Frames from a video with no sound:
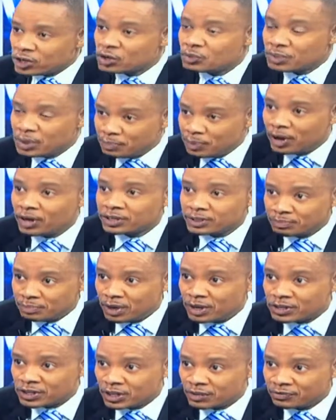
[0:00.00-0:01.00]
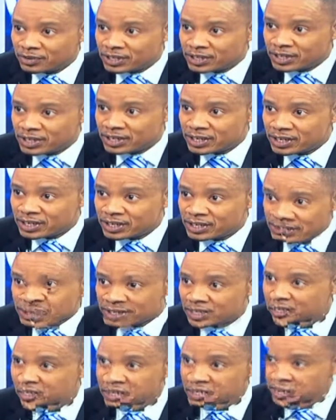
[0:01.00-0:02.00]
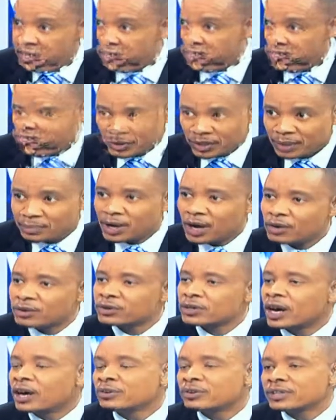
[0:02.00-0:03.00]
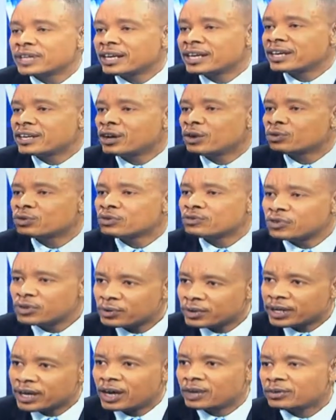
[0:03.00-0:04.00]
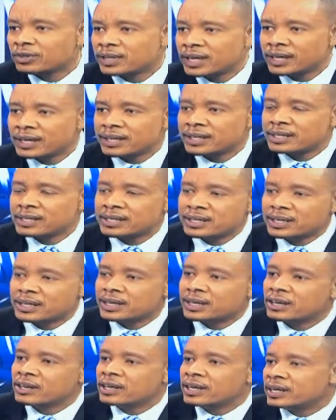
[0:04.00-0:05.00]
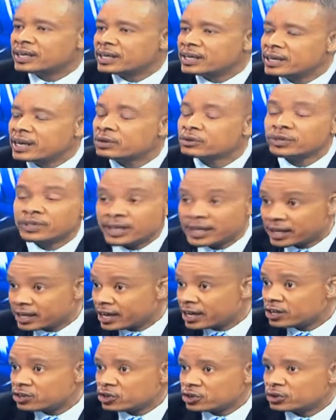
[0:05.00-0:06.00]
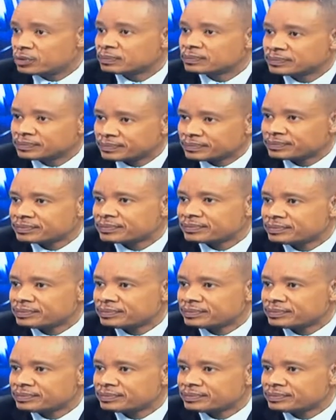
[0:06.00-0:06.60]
that want to be part and parcel of the system, because that's important for them, how do they get hold of you, and how do they get how do they engage you?